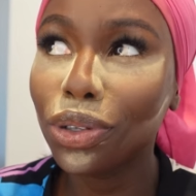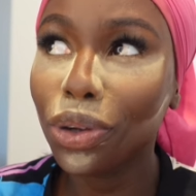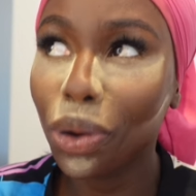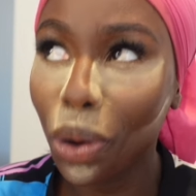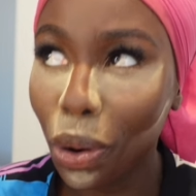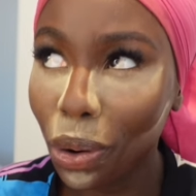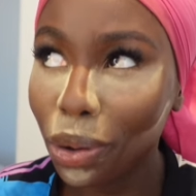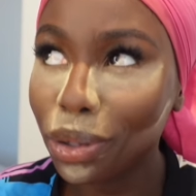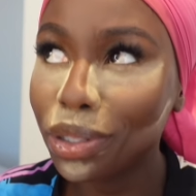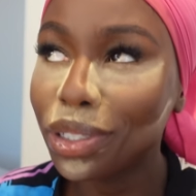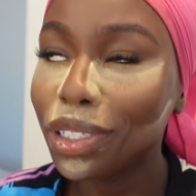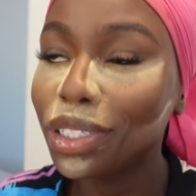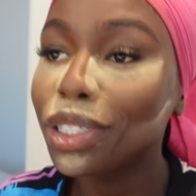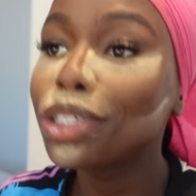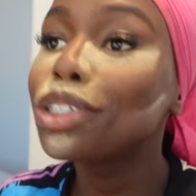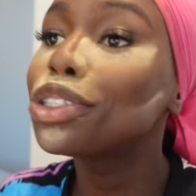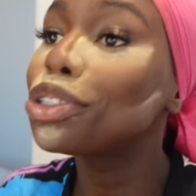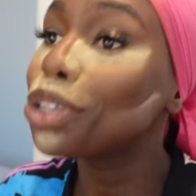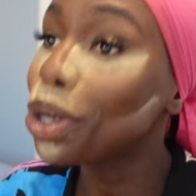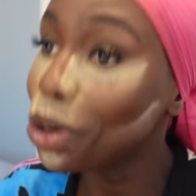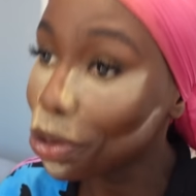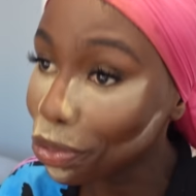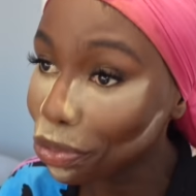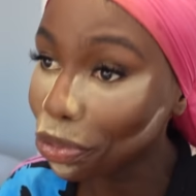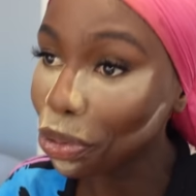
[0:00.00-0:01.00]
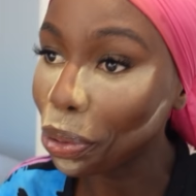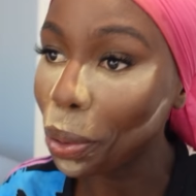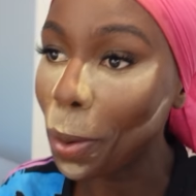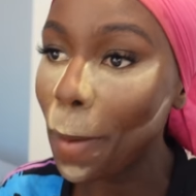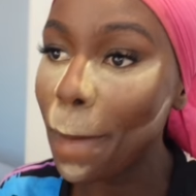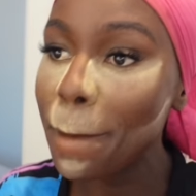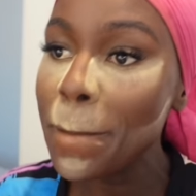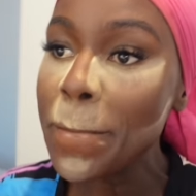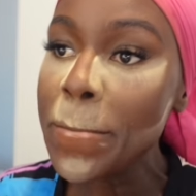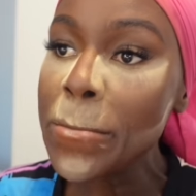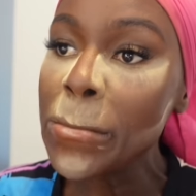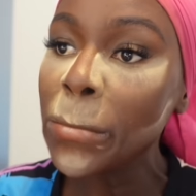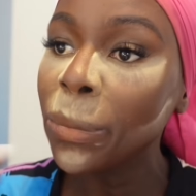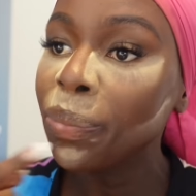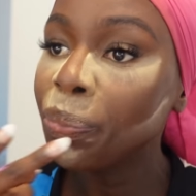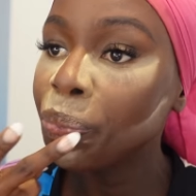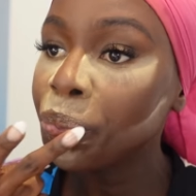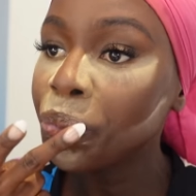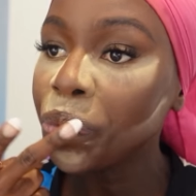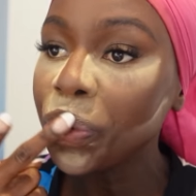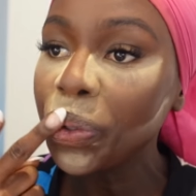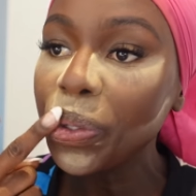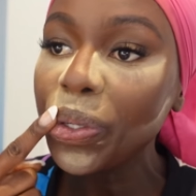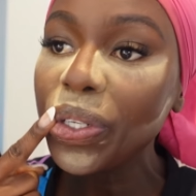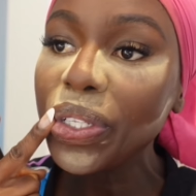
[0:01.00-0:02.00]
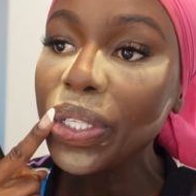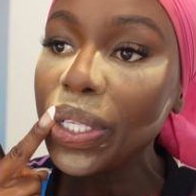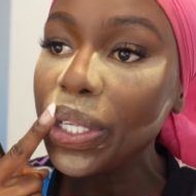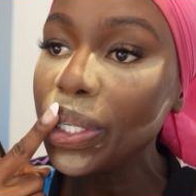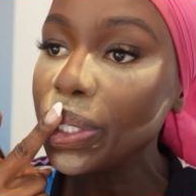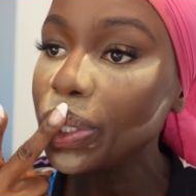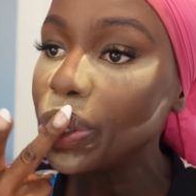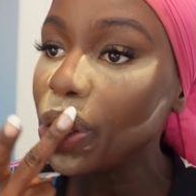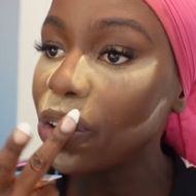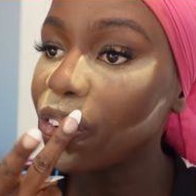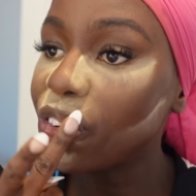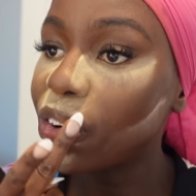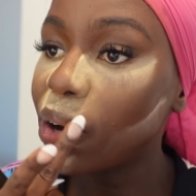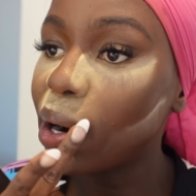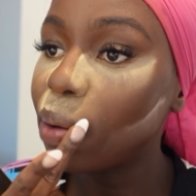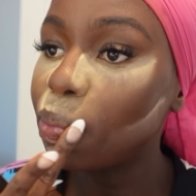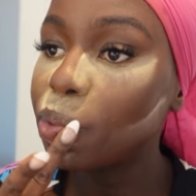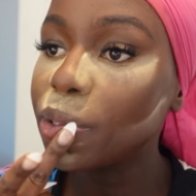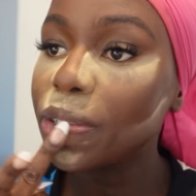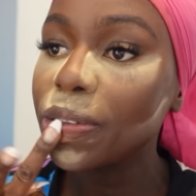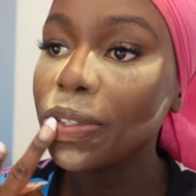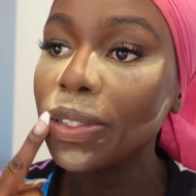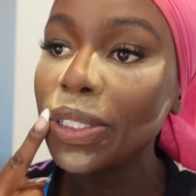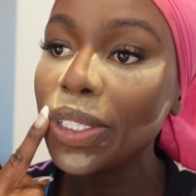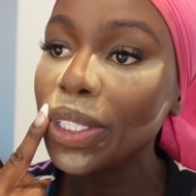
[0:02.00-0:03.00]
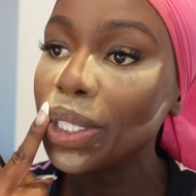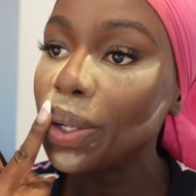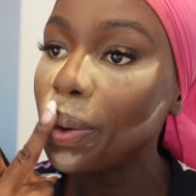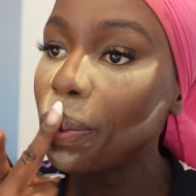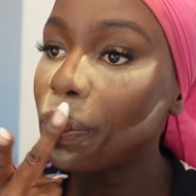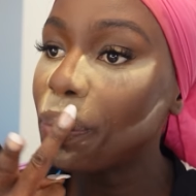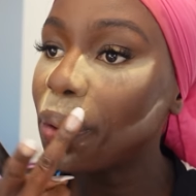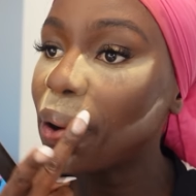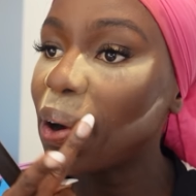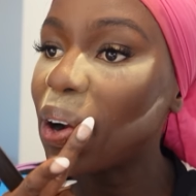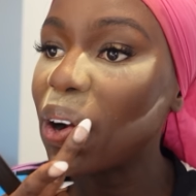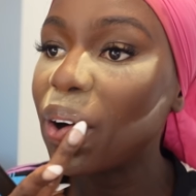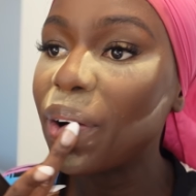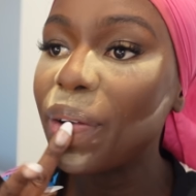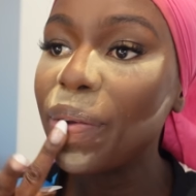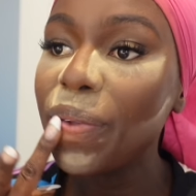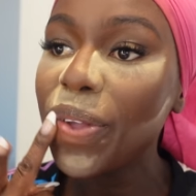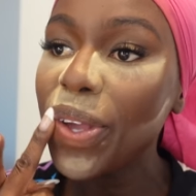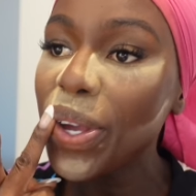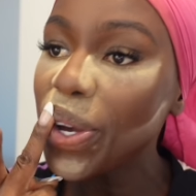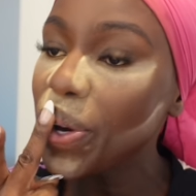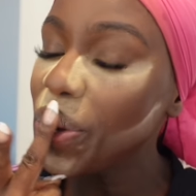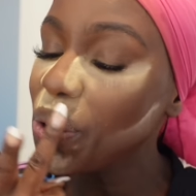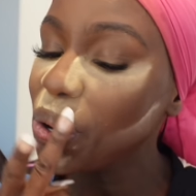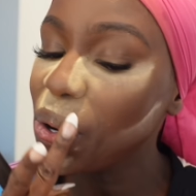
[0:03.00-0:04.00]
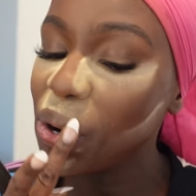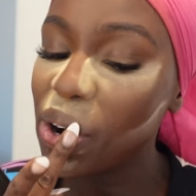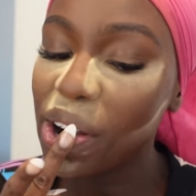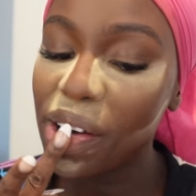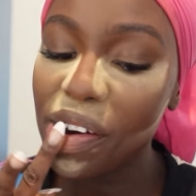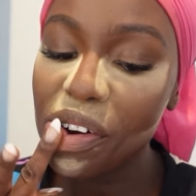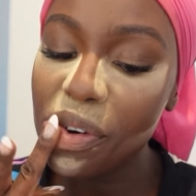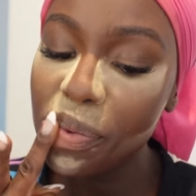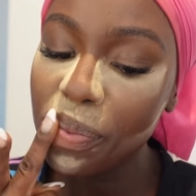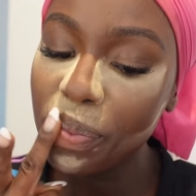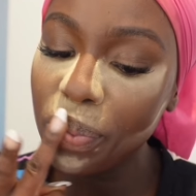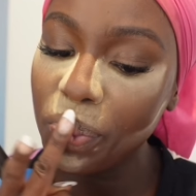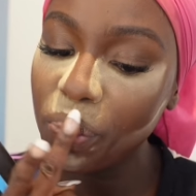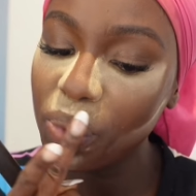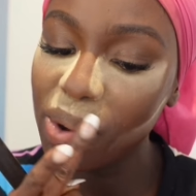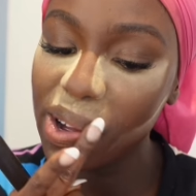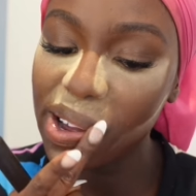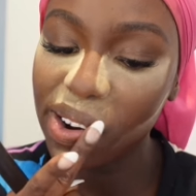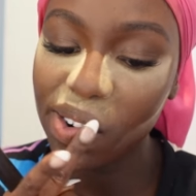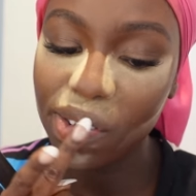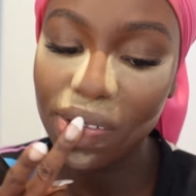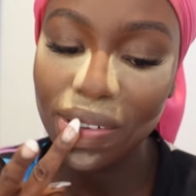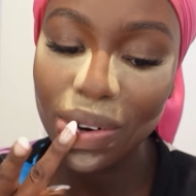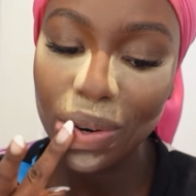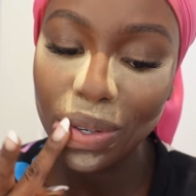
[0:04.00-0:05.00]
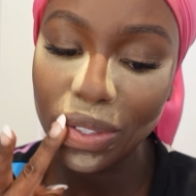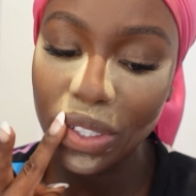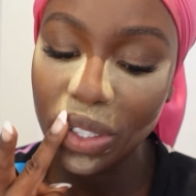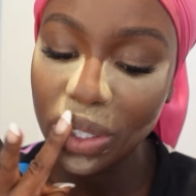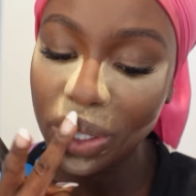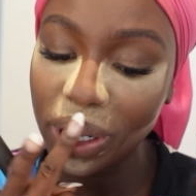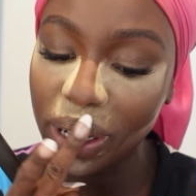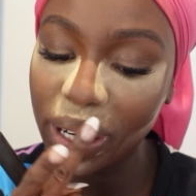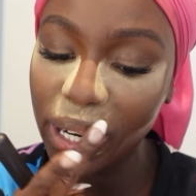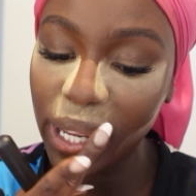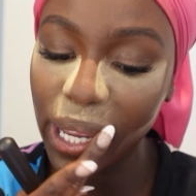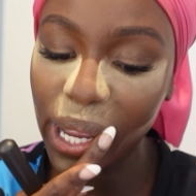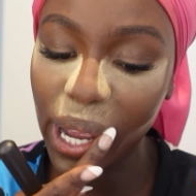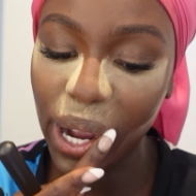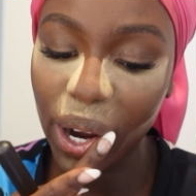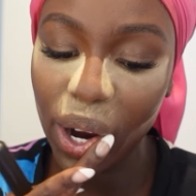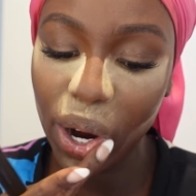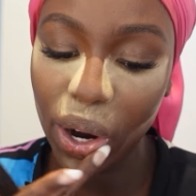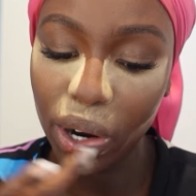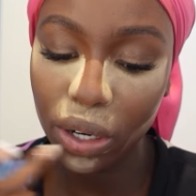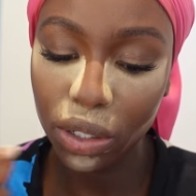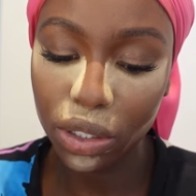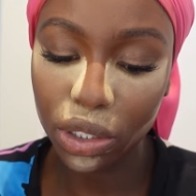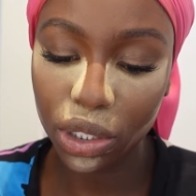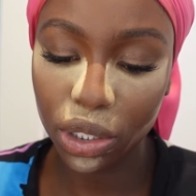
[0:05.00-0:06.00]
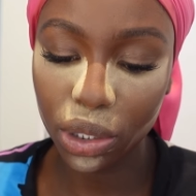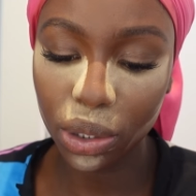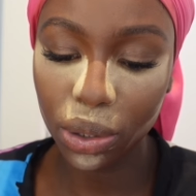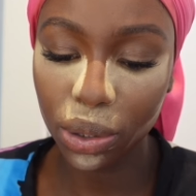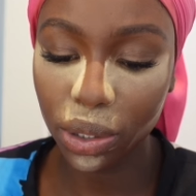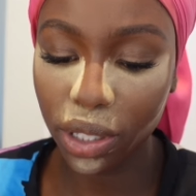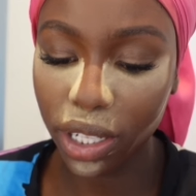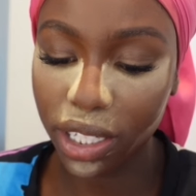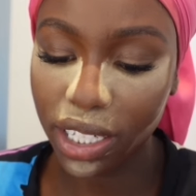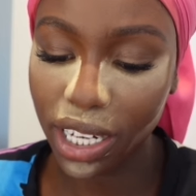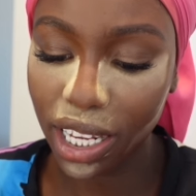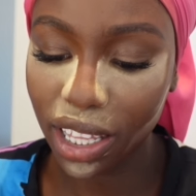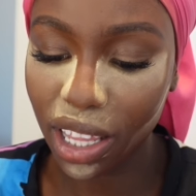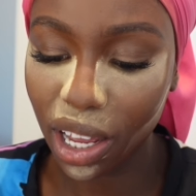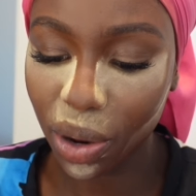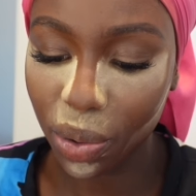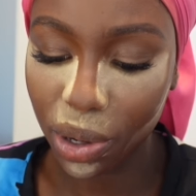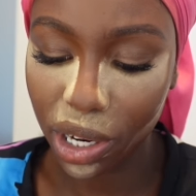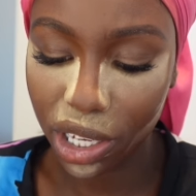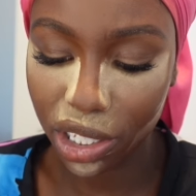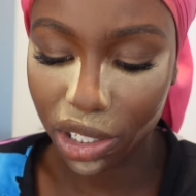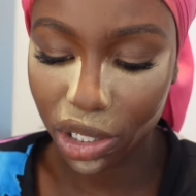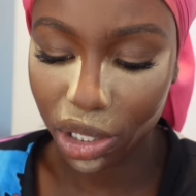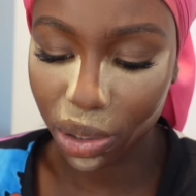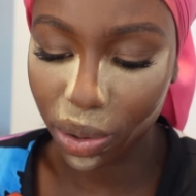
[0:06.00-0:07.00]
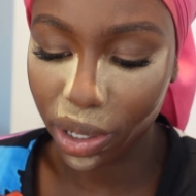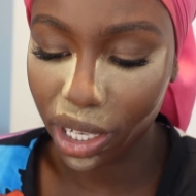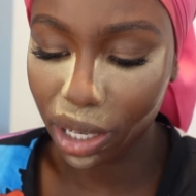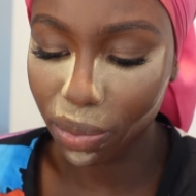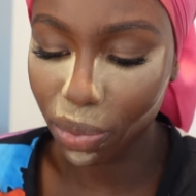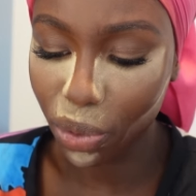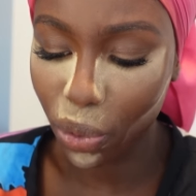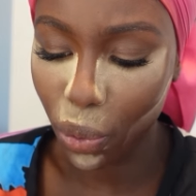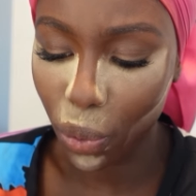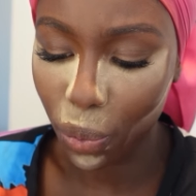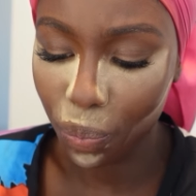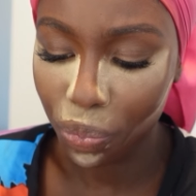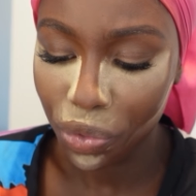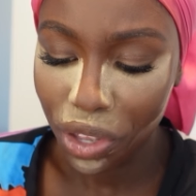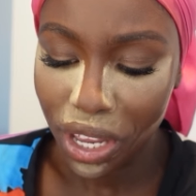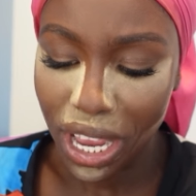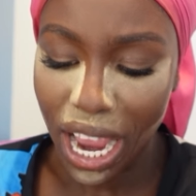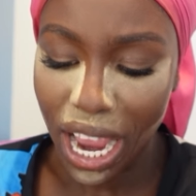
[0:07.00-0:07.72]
go to the showroom to see sofa options, but unfortunately I can't do the day that I wanted to do anymore,